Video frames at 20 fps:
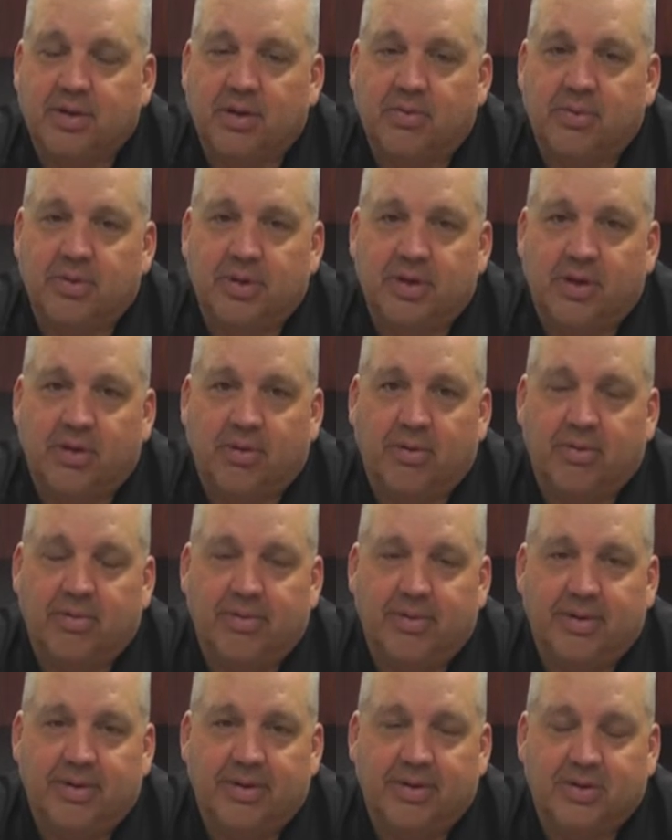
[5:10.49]
So it was,
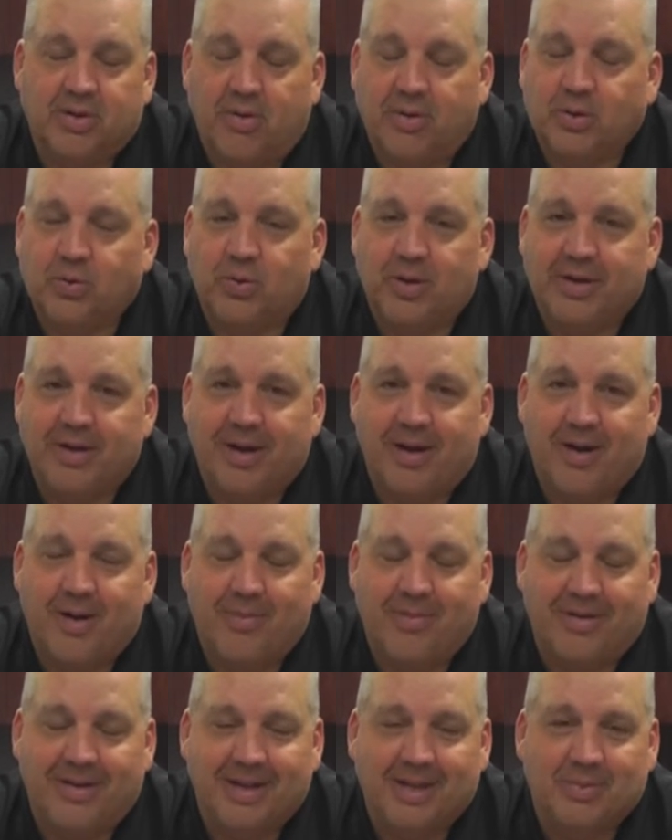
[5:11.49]
there's always wind at our
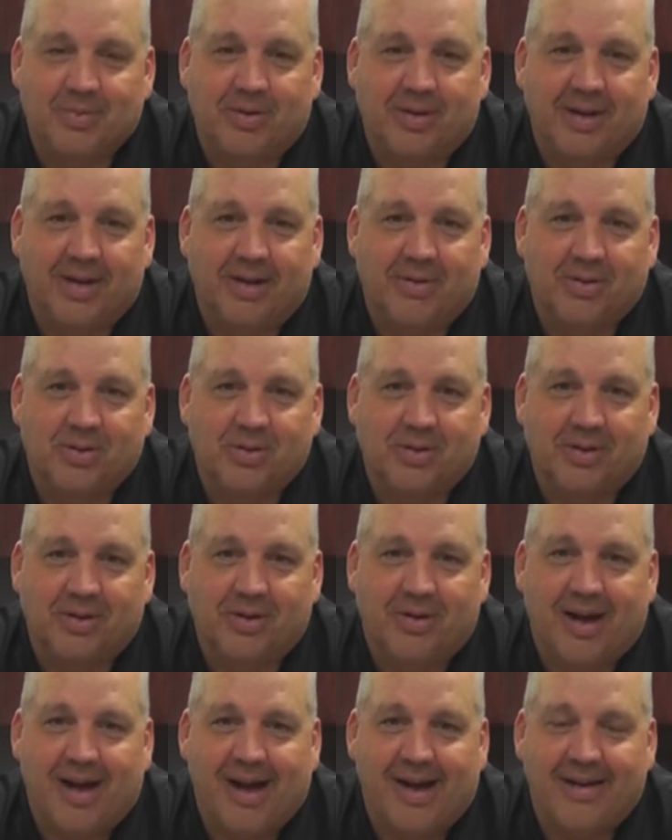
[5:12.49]
place, but it was a
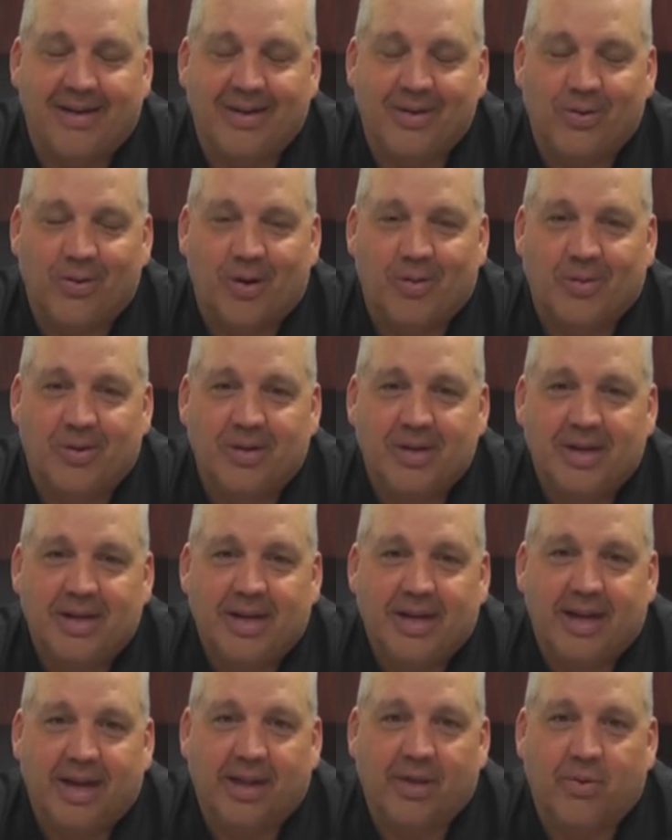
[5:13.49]
little higher than normal,
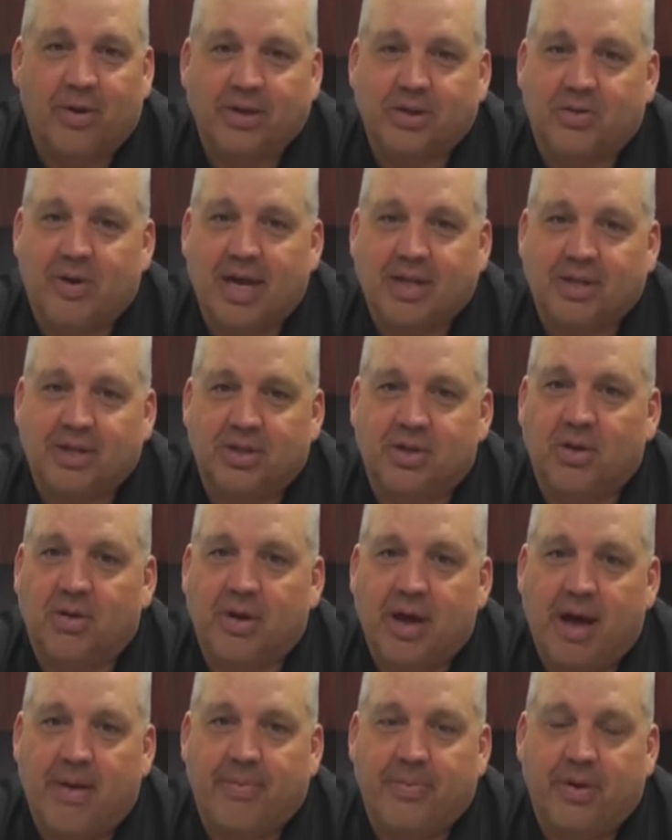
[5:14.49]
and the one direction,
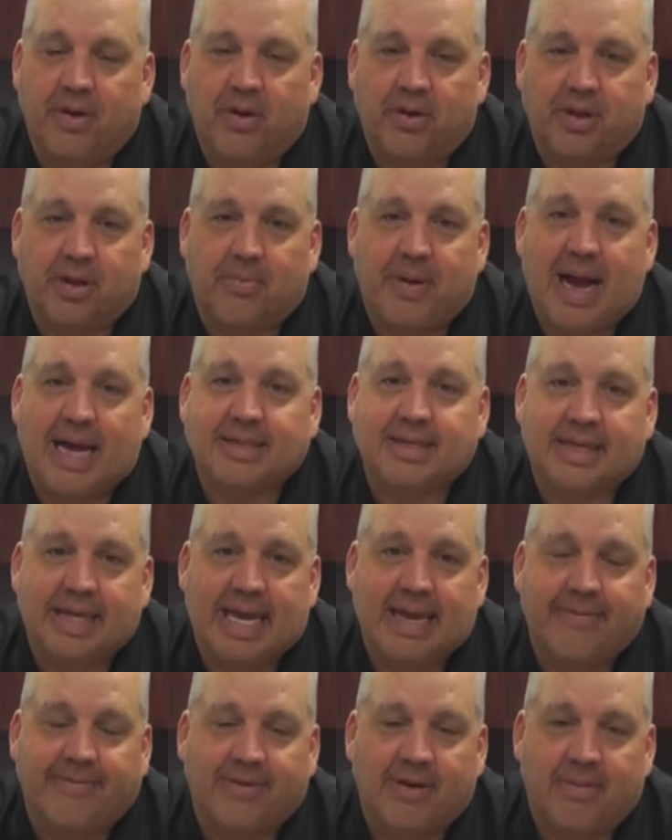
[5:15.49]
so it hurt the passing
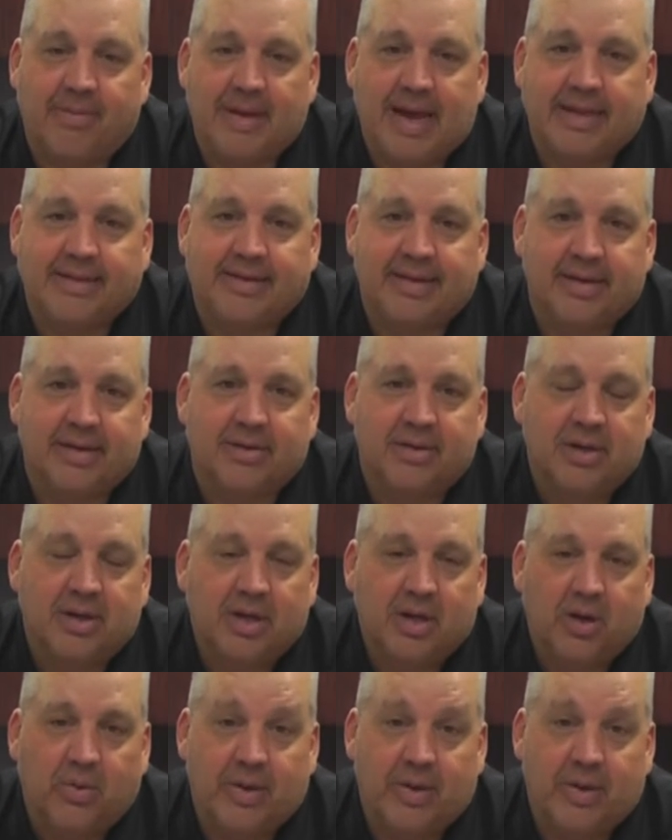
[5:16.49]
game from that deal.